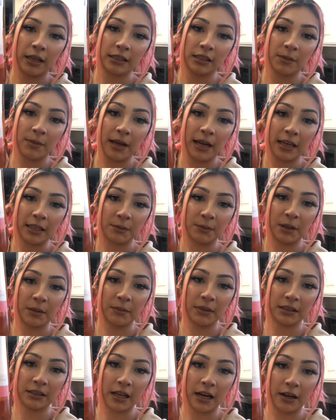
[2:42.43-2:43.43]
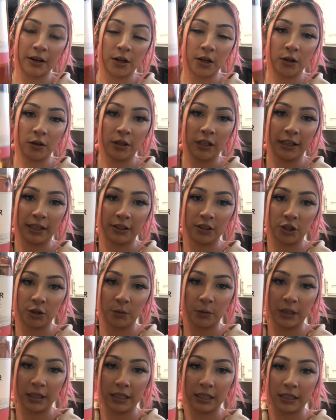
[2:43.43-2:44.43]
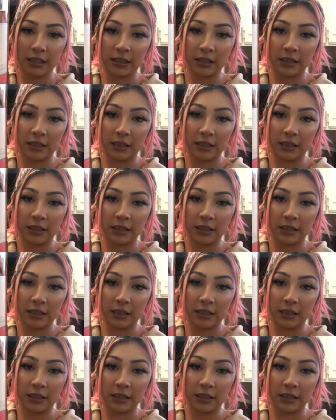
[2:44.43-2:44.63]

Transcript: It's the best. Peak Moscato. Look into it.